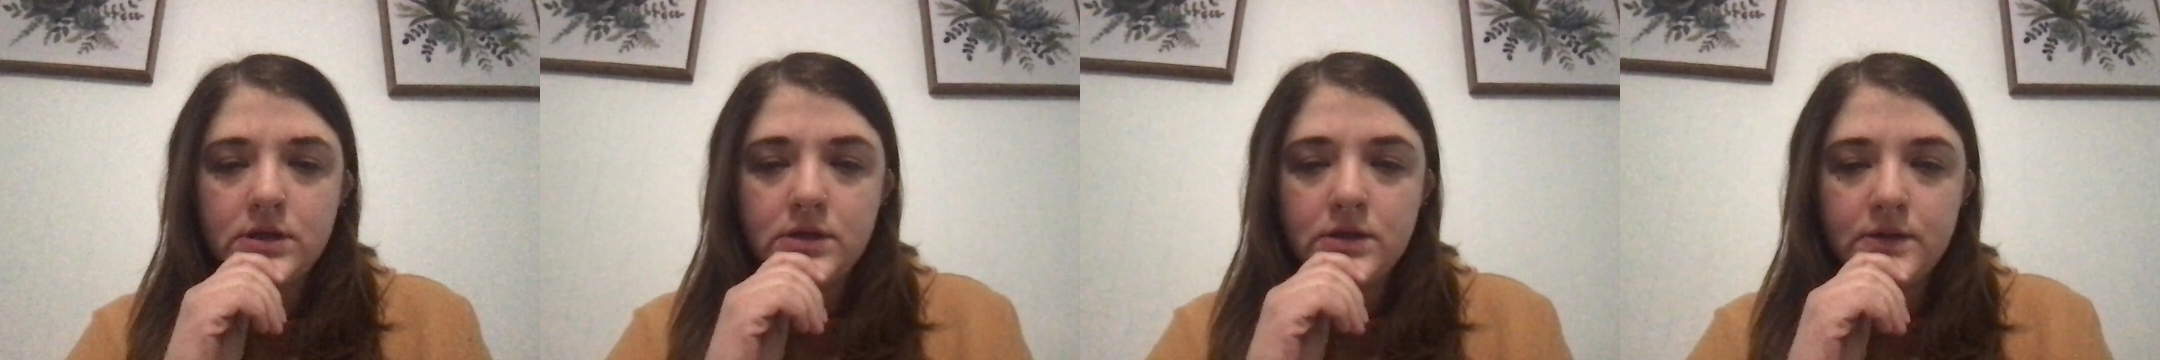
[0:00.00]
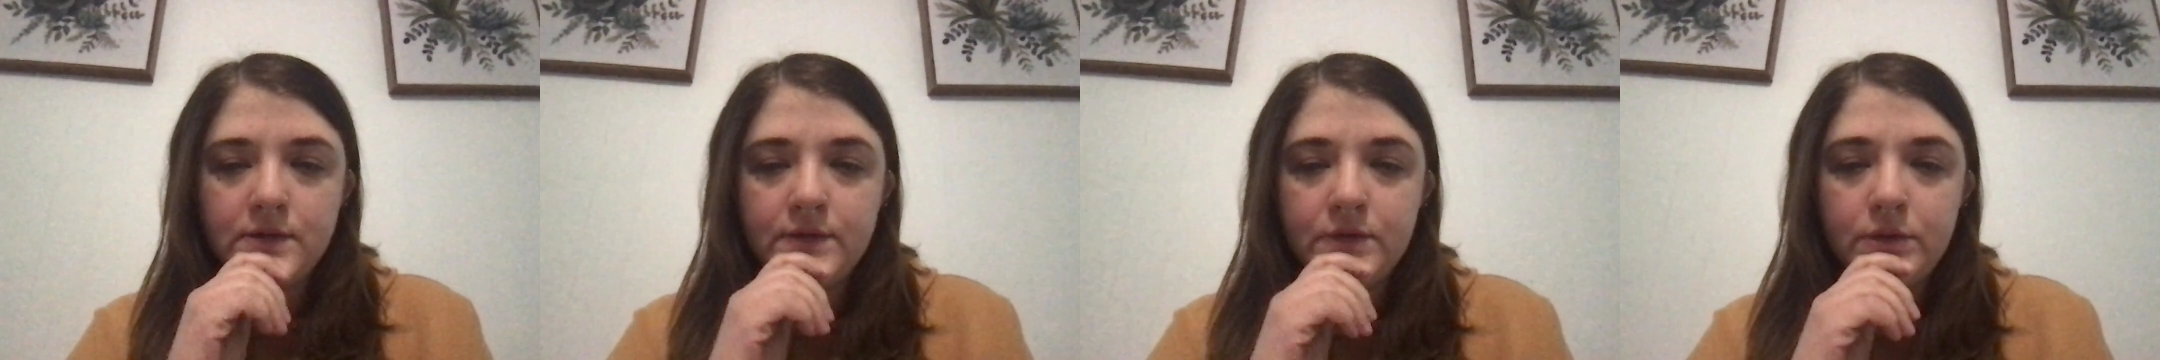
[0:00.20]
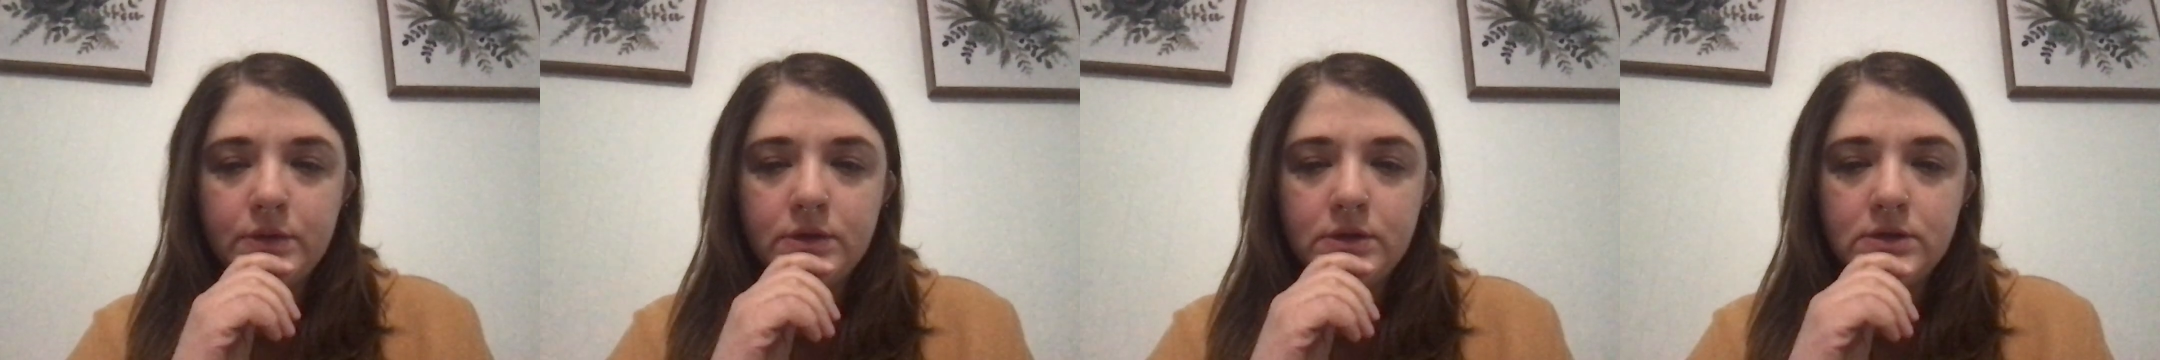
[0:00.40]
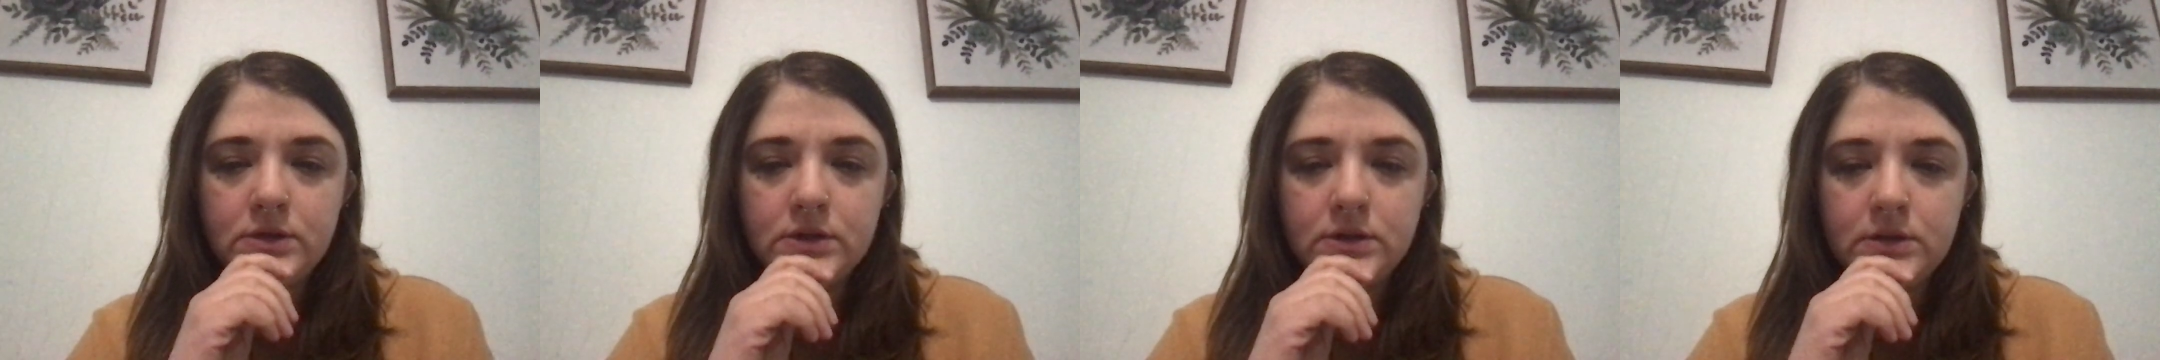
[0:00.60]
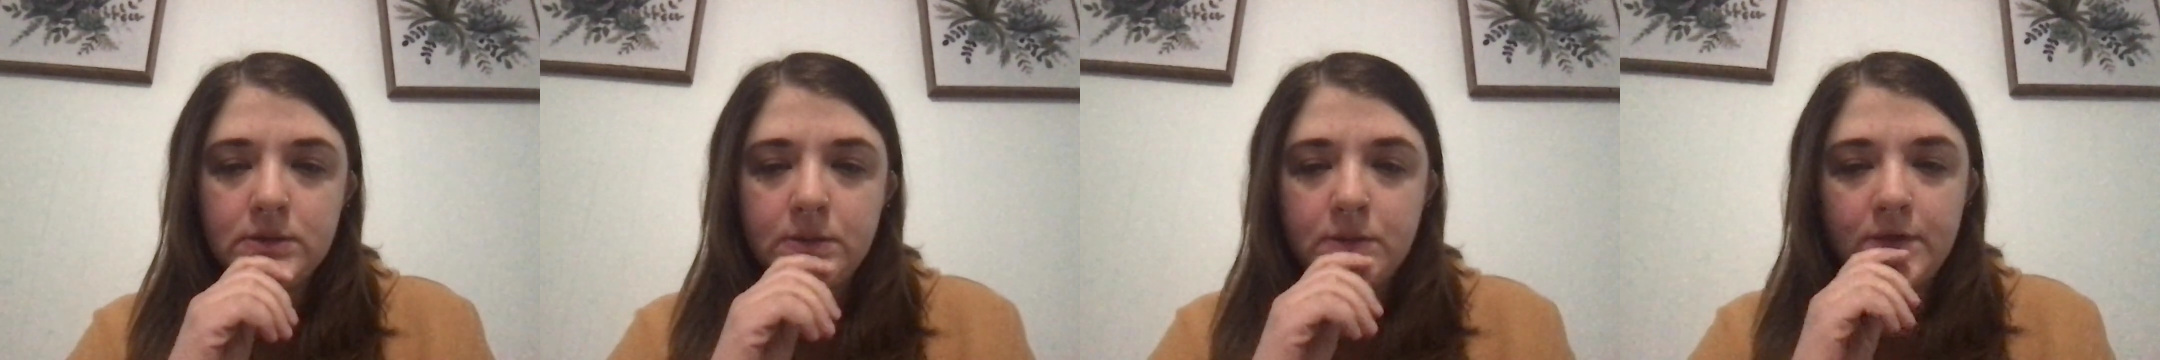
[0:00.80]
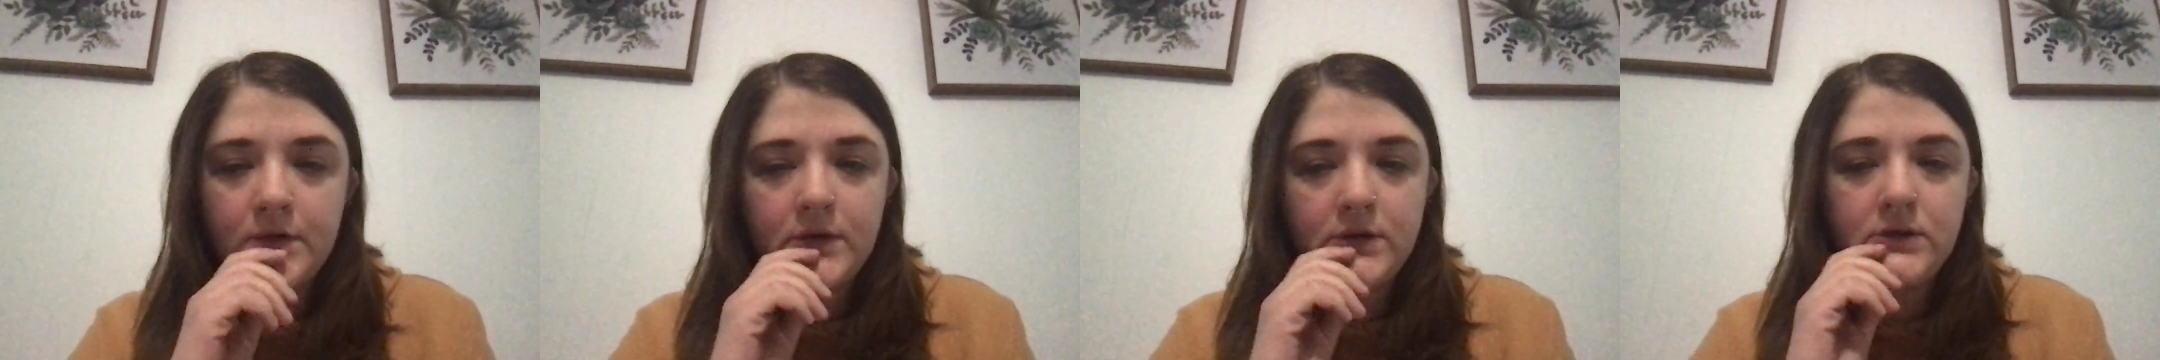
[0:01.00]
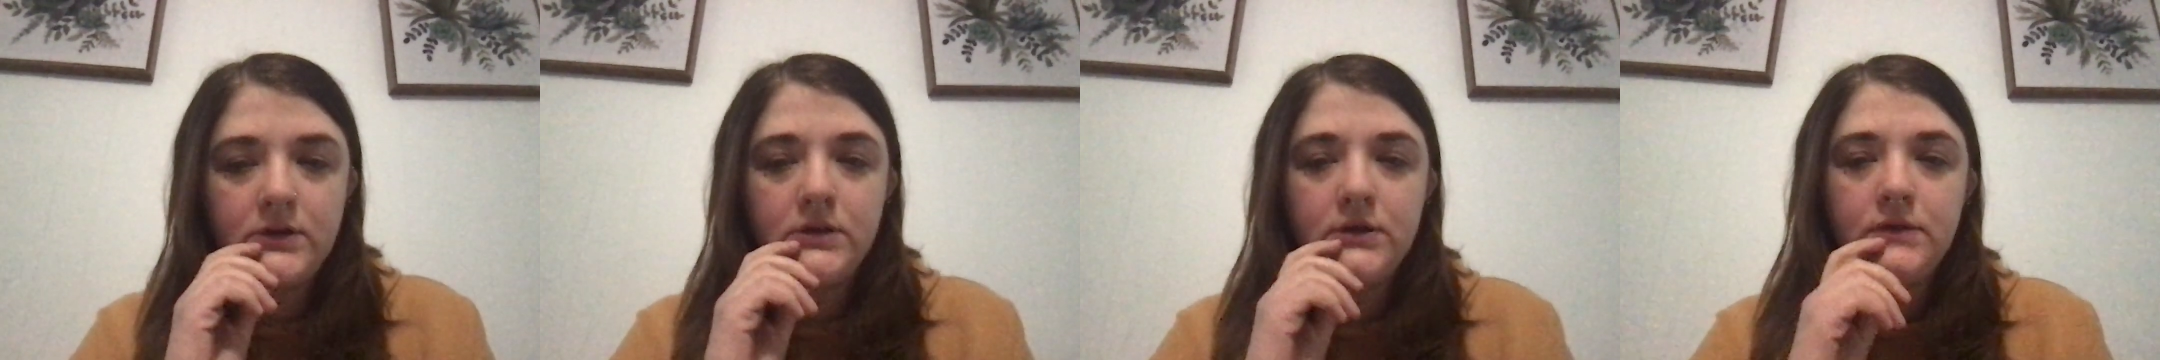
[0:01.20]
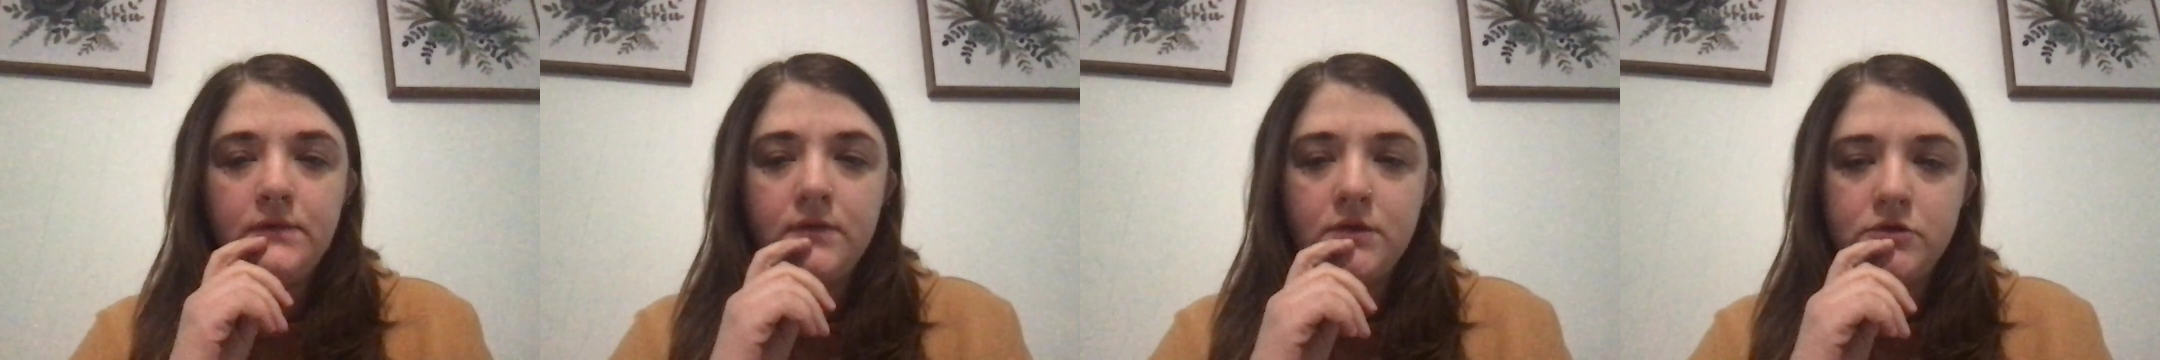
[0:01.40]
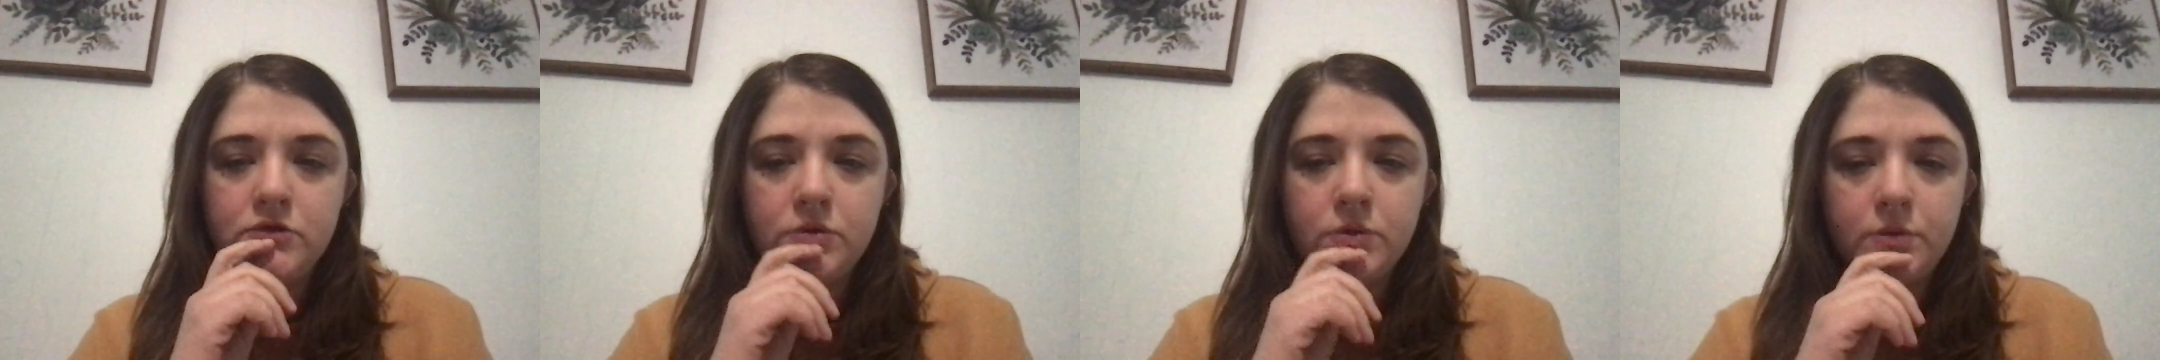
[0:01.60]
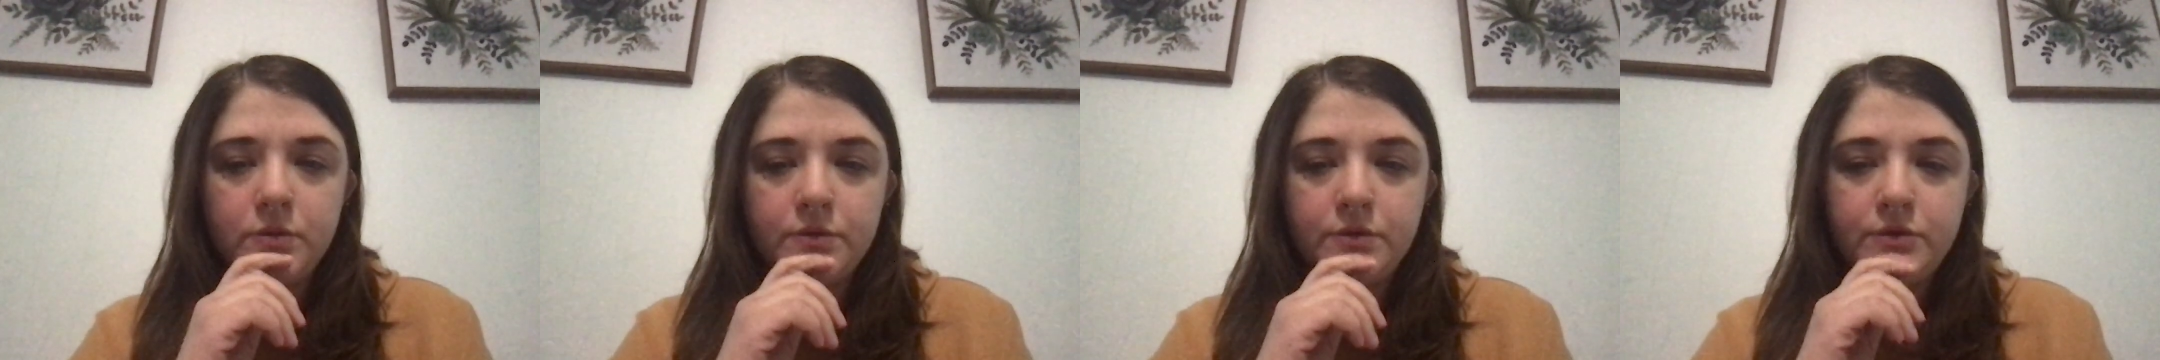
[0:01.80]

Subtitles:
The focus is to provide an individual